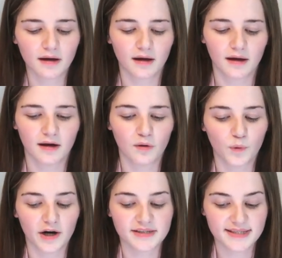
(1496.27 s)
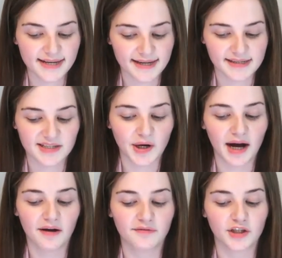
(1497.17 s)
Whereas this, you
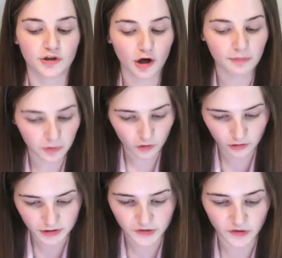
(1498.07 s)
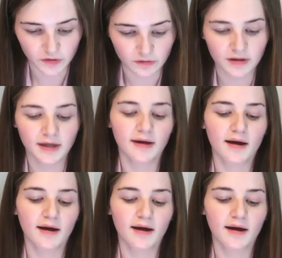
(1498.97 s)
have your own portal,